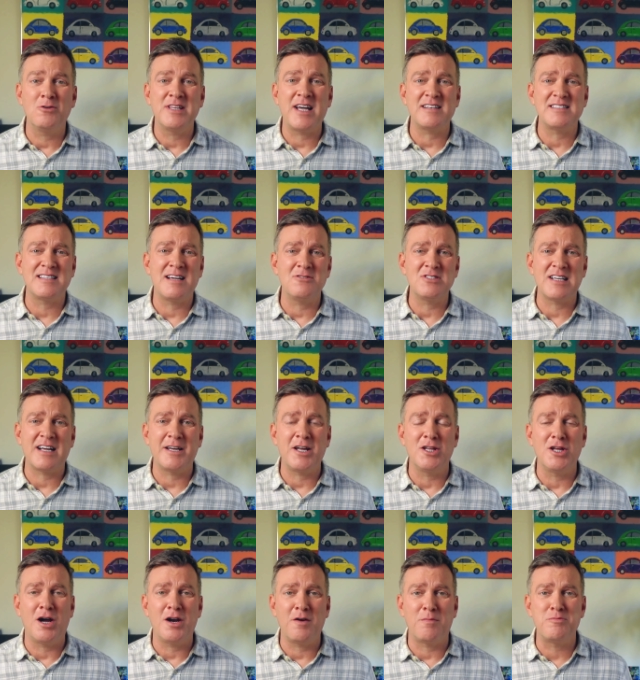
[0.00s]
that sounds like a
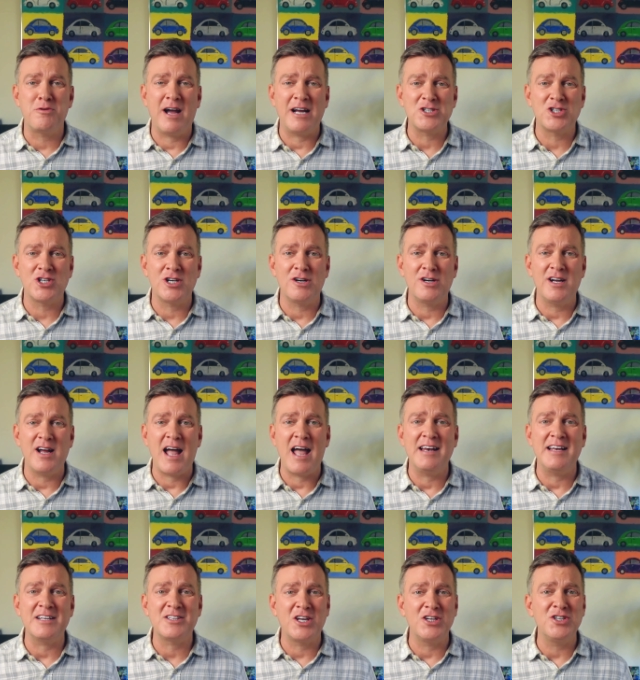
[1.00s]
lot of pressure
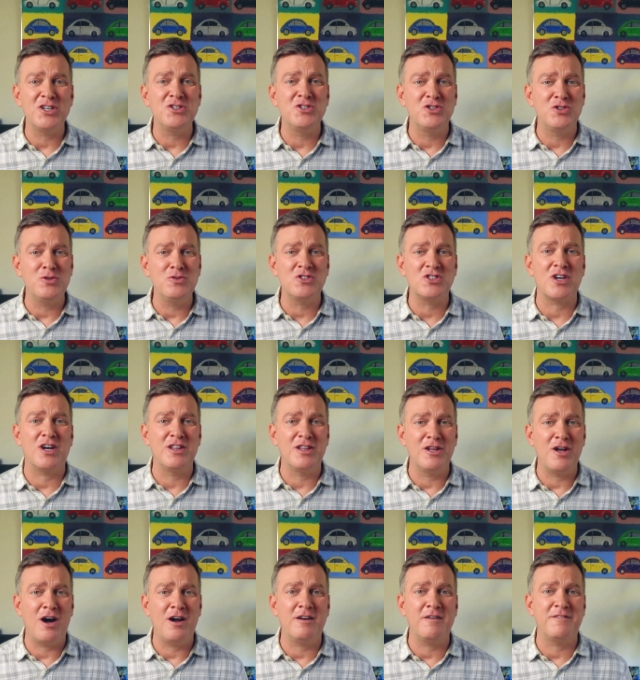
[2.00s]
and it can induce a
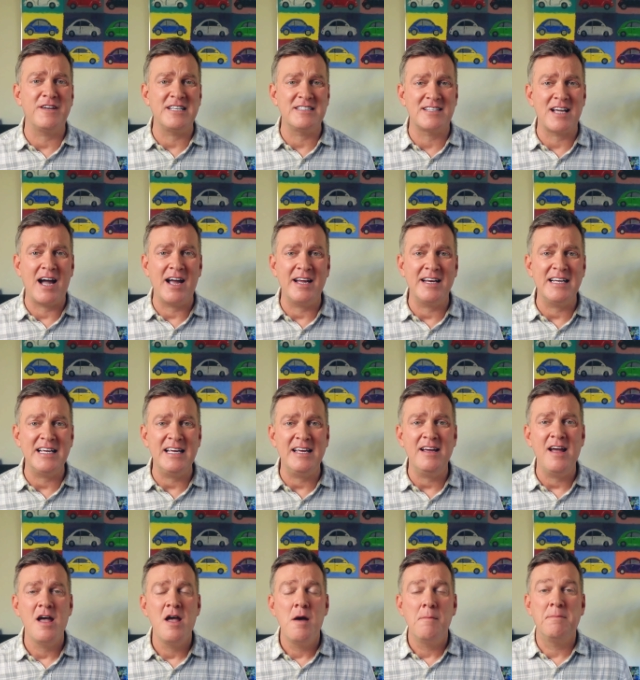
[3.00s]
lot of
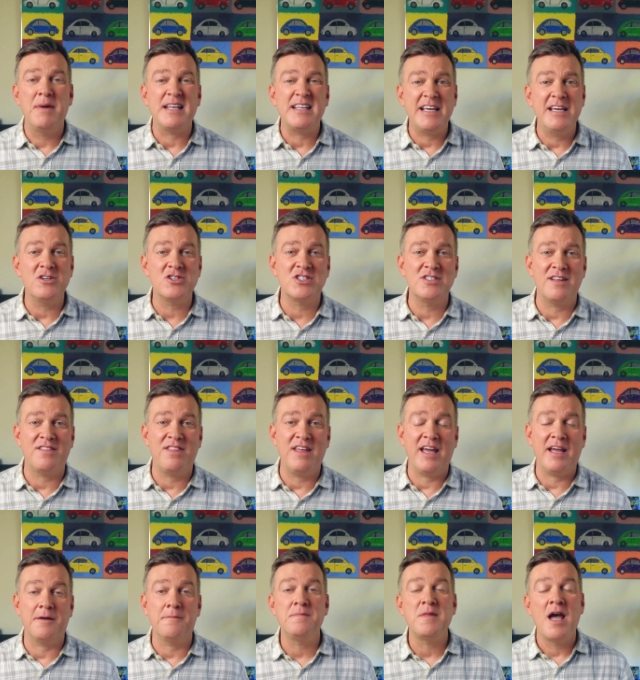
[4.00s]
anxiety, but here's the
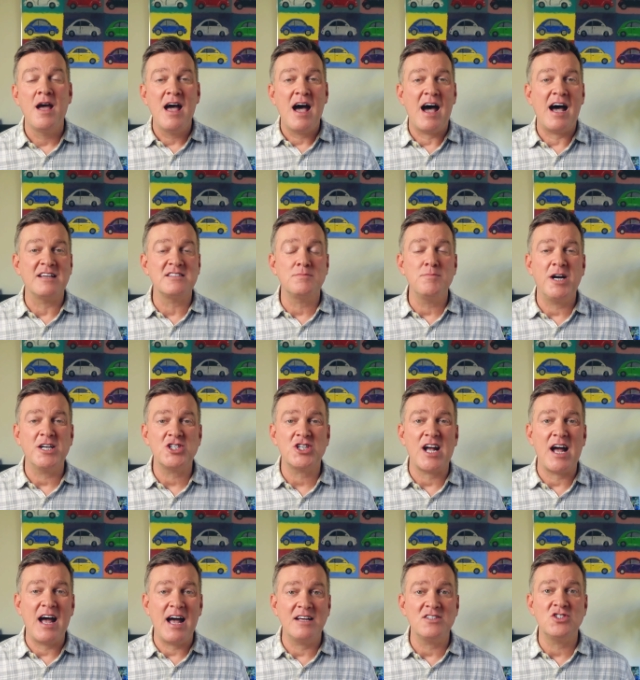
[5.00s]
thing. As much
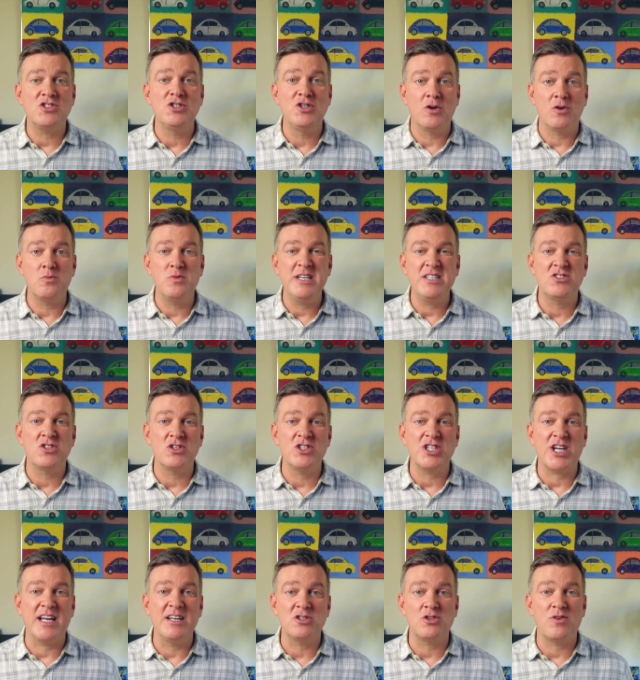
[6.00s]
as your
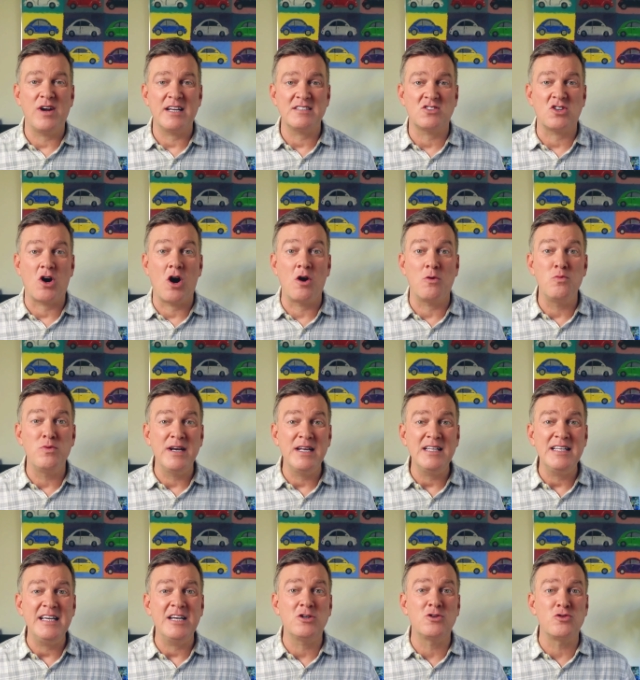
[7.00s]
research interests are
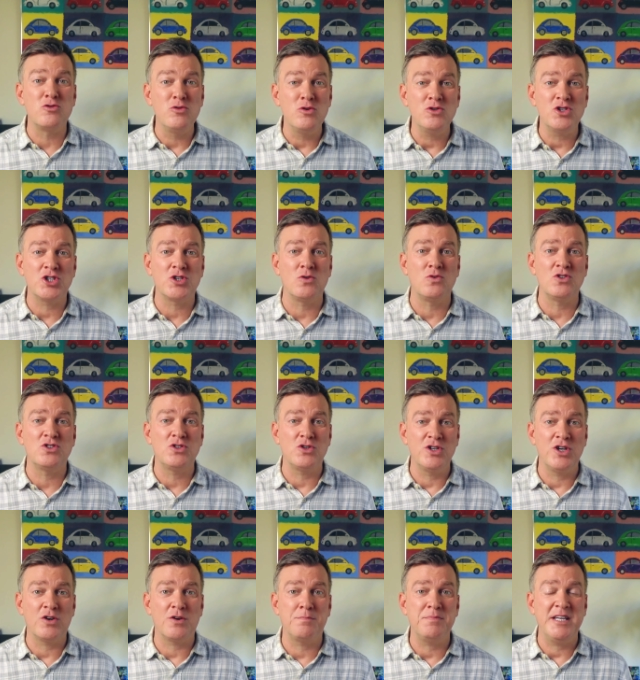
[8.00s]
really crucial to
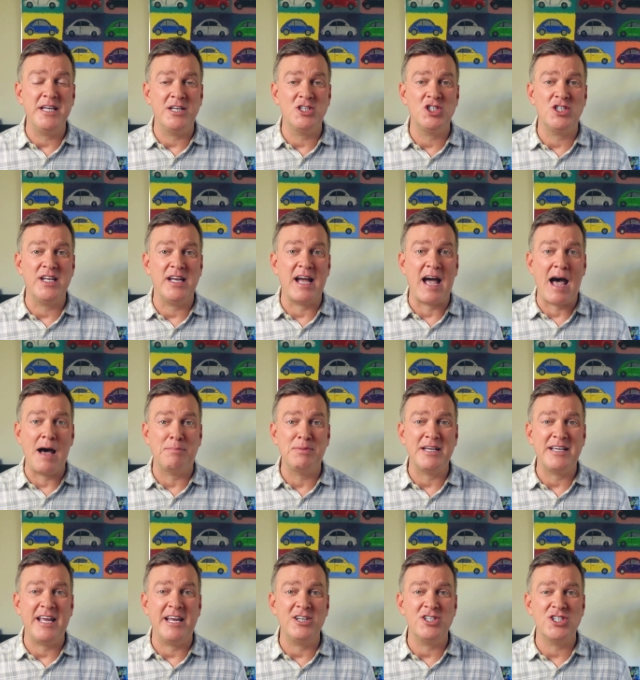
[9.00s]
your PhD
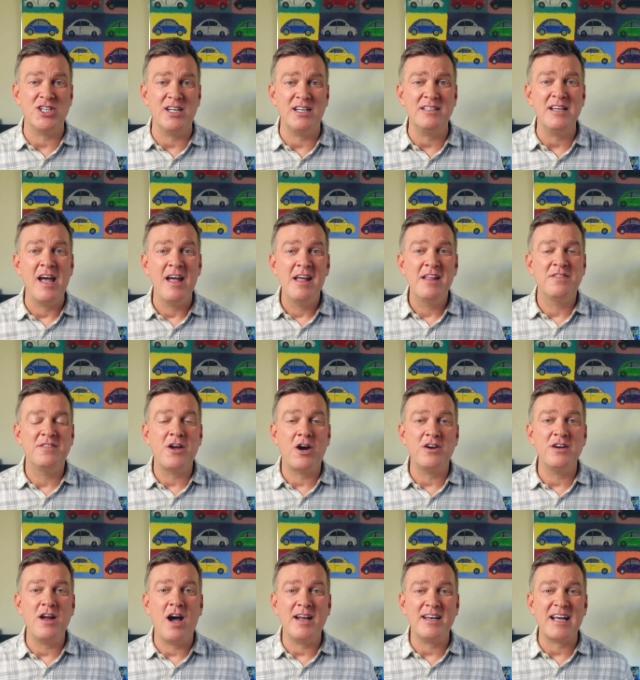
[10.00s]
application,
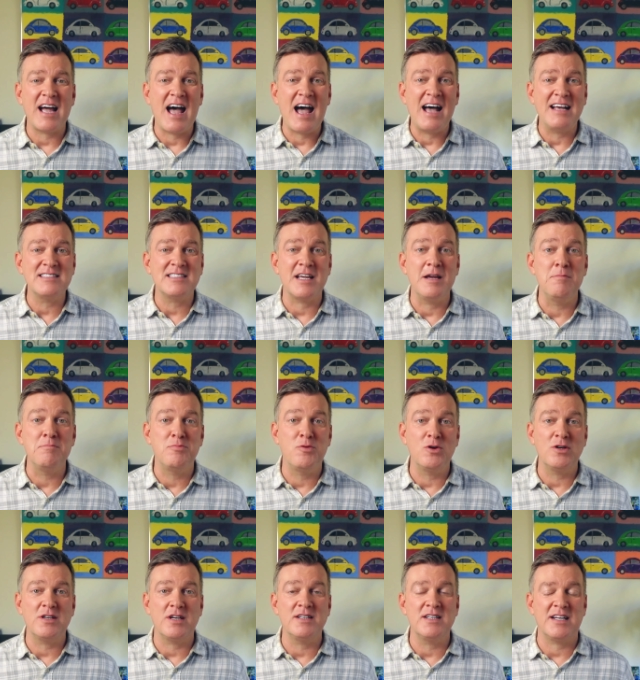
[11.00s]
they're not as
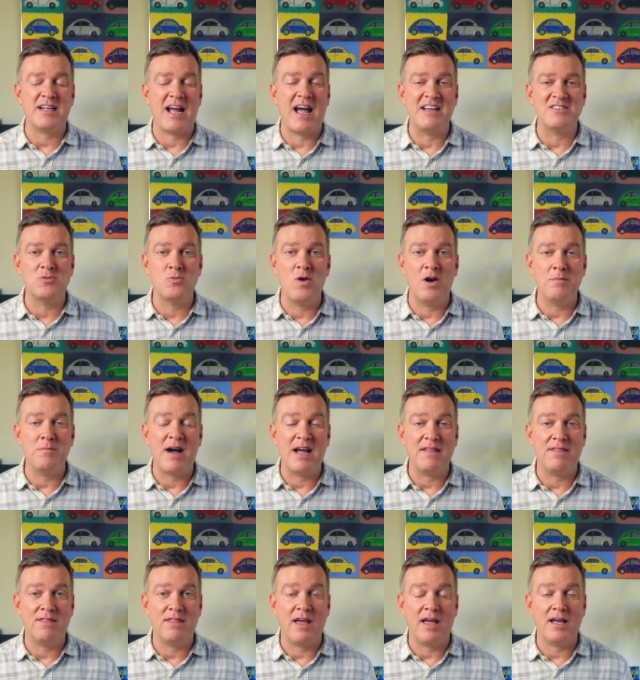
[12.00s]
important as one
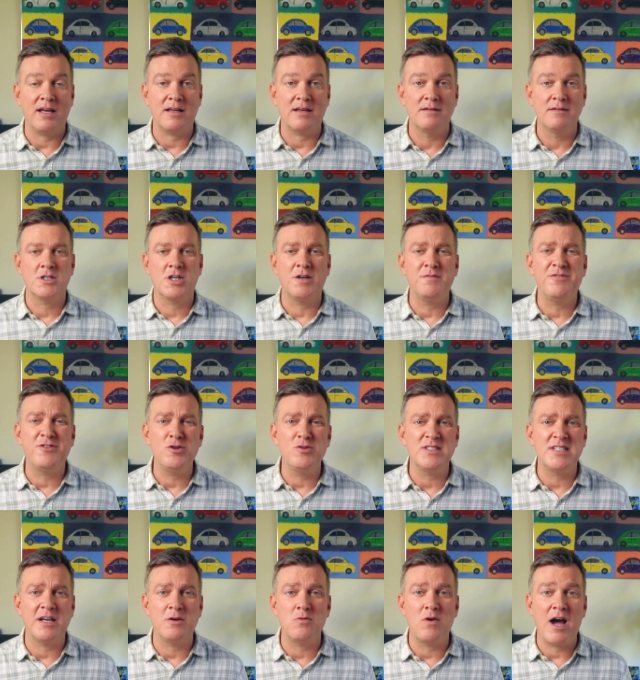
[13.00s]
might think.
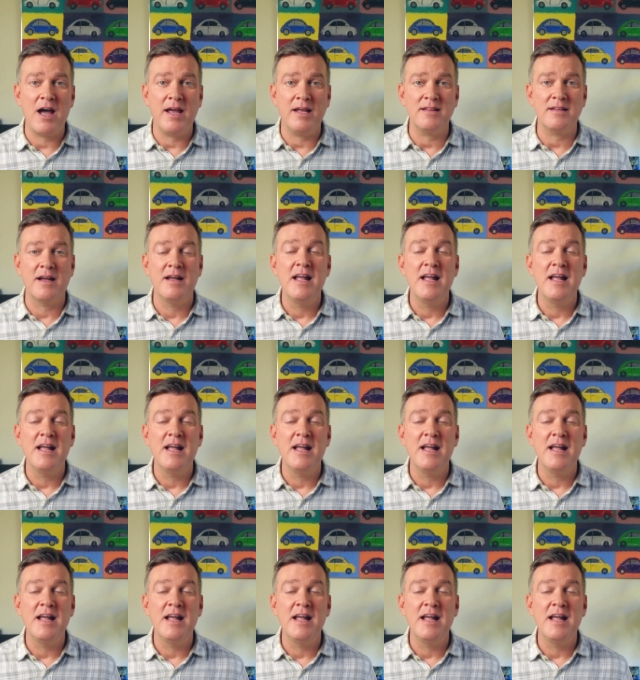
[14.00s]
Confusing, right?